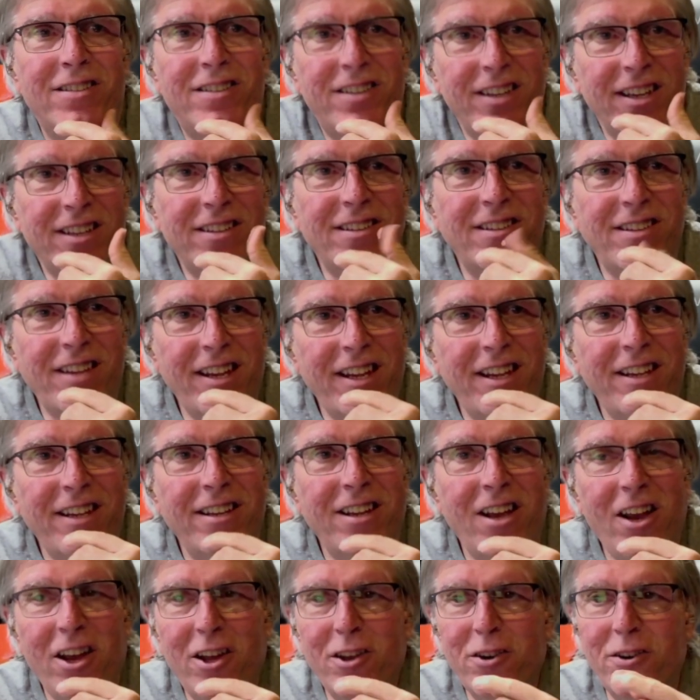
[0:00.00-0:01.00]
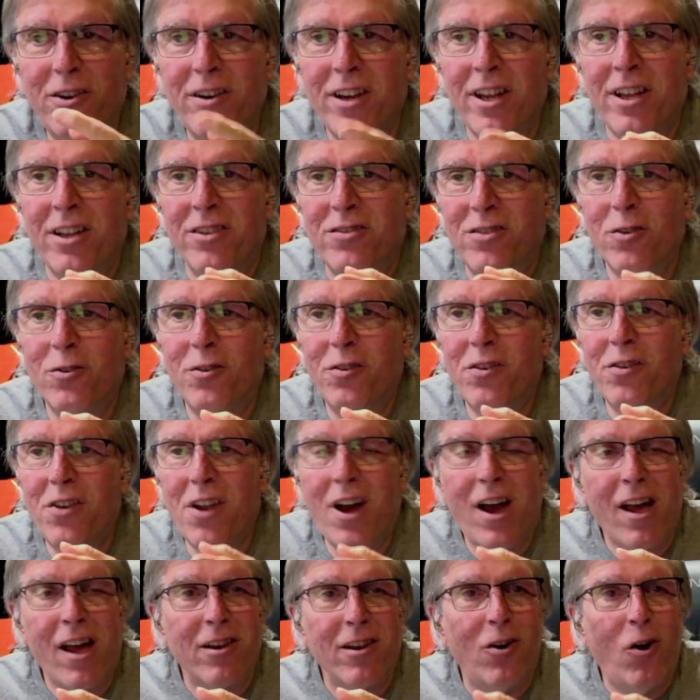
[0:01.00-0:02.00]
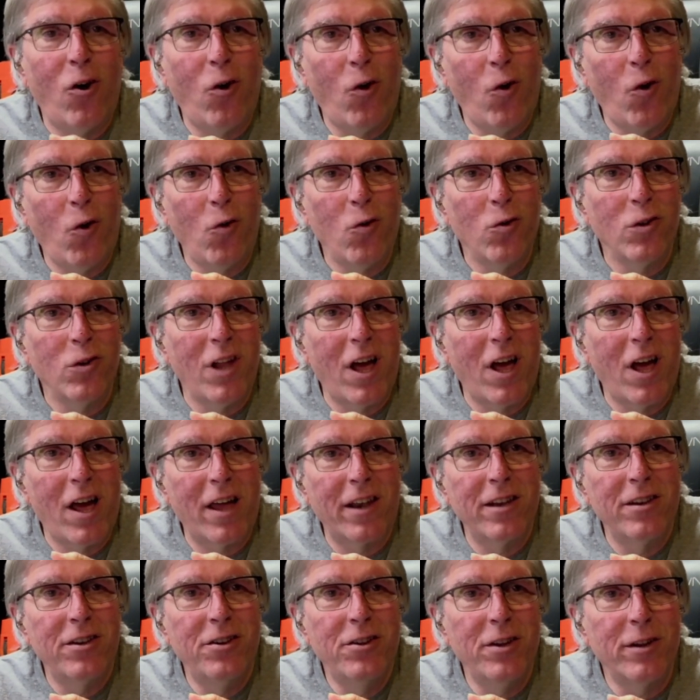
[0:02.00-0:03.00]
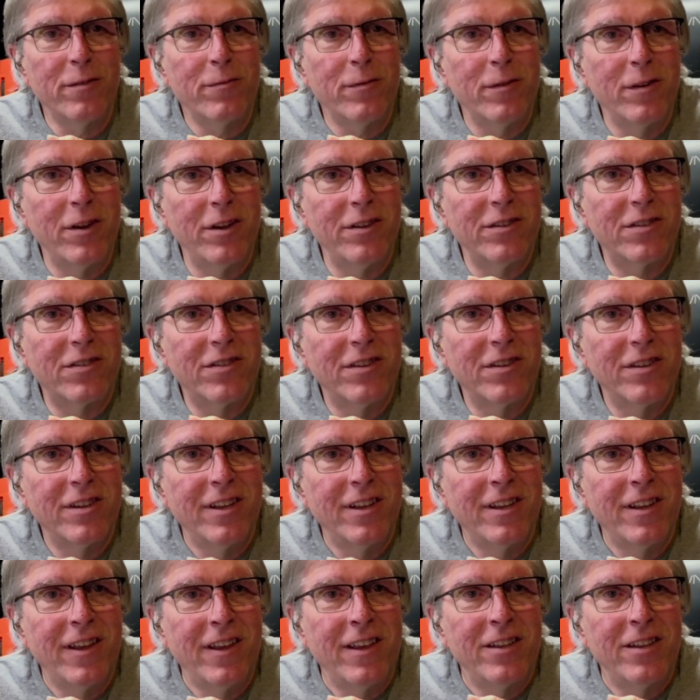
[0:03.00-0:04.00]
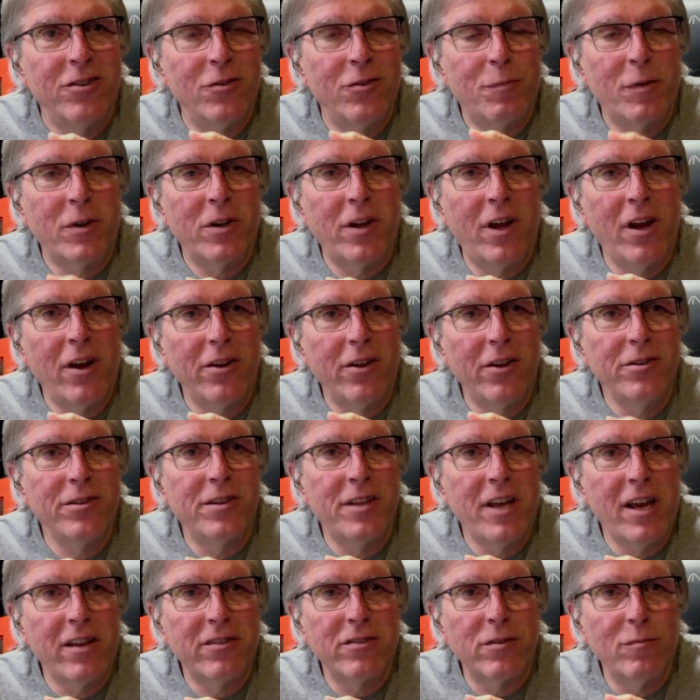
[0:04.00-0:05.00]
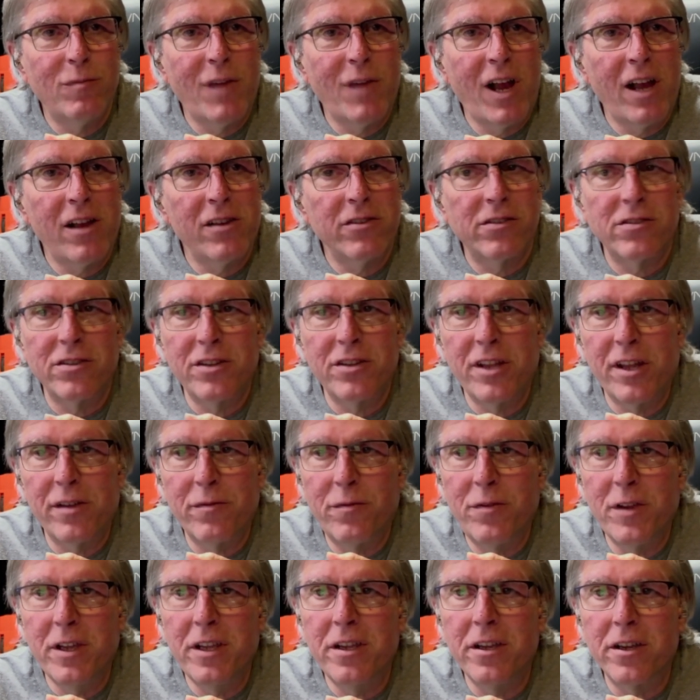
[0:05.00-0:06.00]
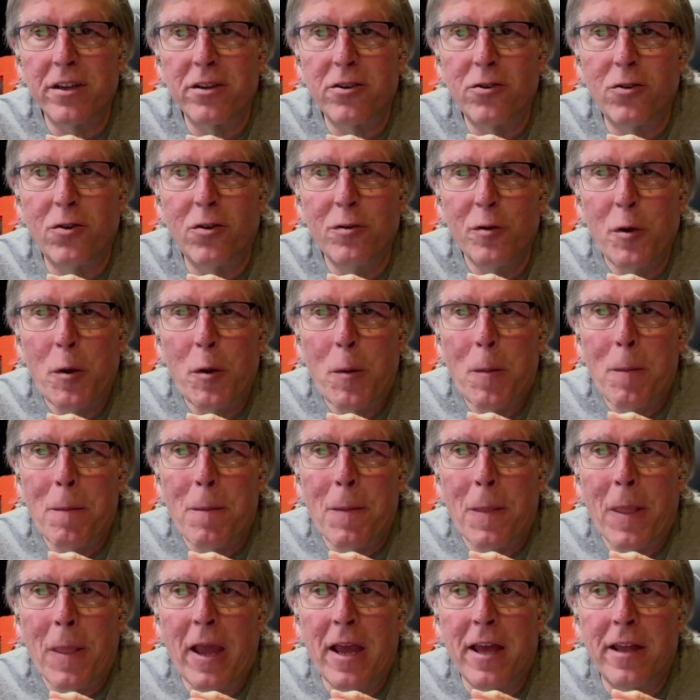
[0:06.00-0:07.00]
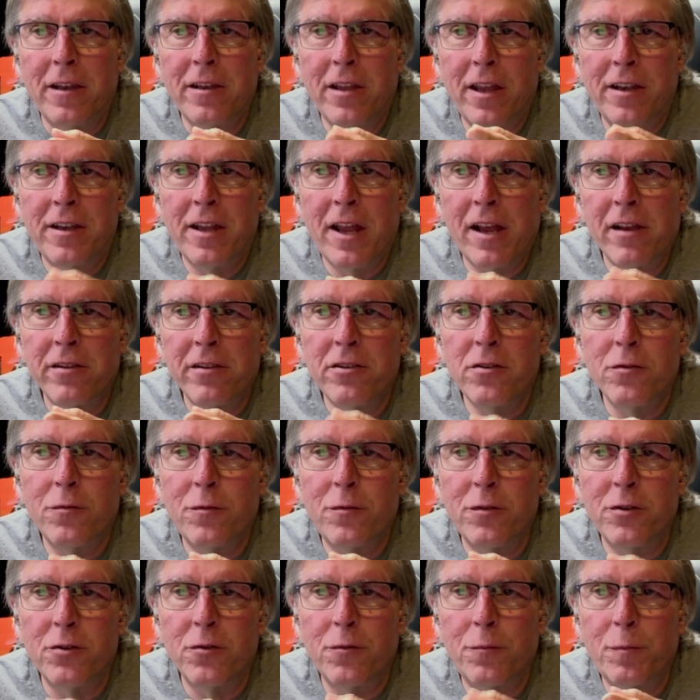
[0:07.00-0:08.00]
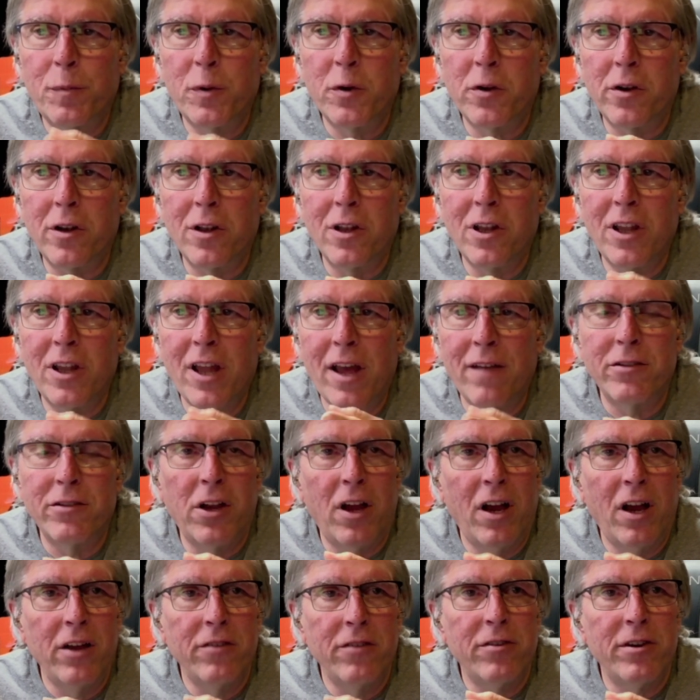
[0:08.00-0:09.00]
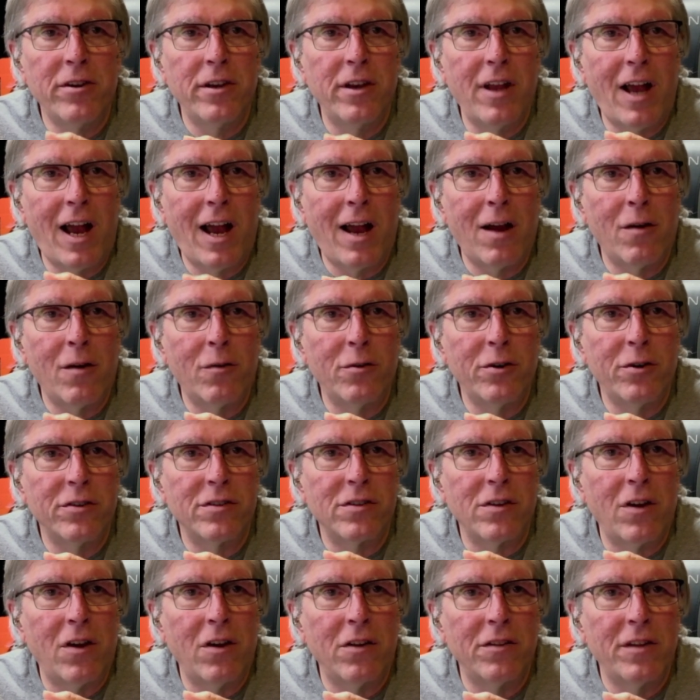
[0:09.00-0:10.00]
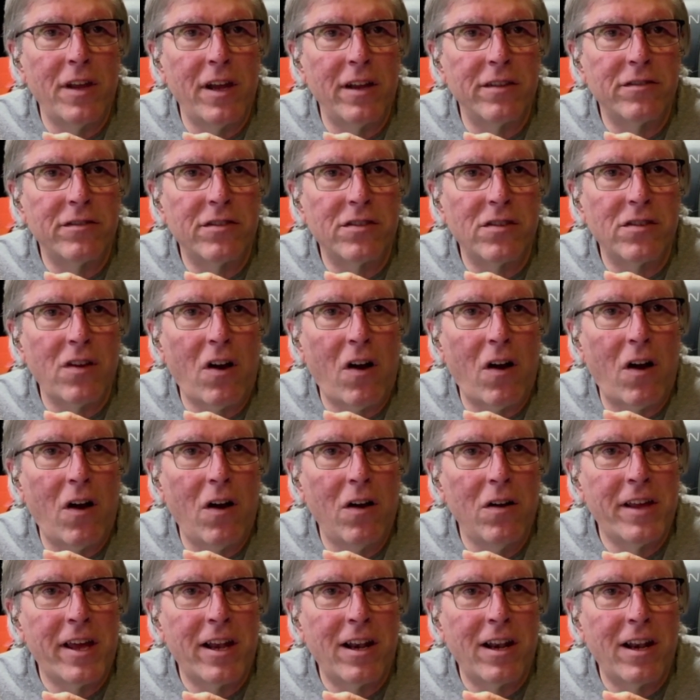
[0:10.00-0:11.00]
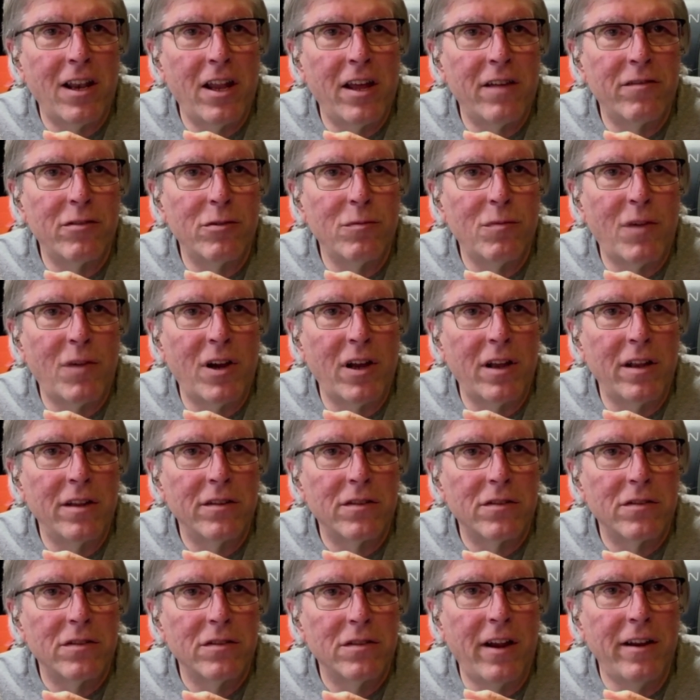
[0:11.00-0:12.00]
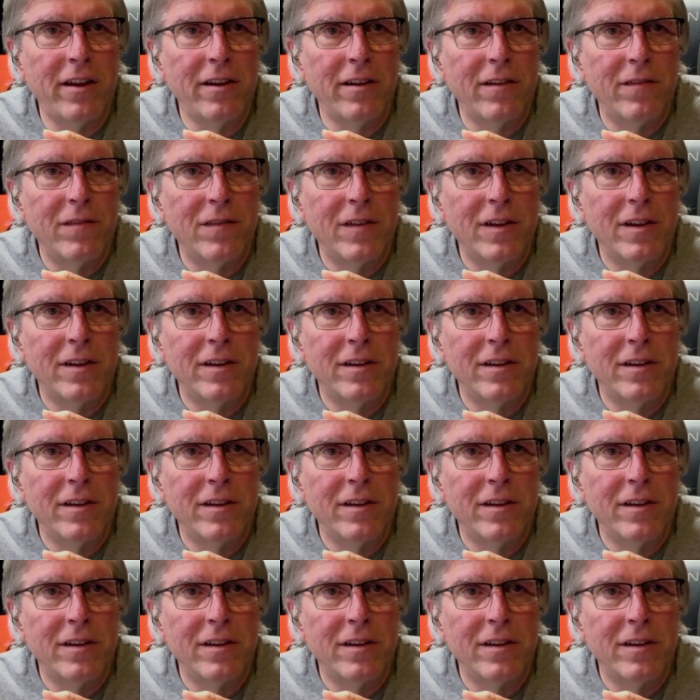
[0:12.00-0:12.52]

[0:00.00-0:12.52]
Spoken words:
1,600. So not a whole lot of difference. You've put 100,000 miles on that vehicle, and now you've put 1,100 hours on that saw in that 11 months, right?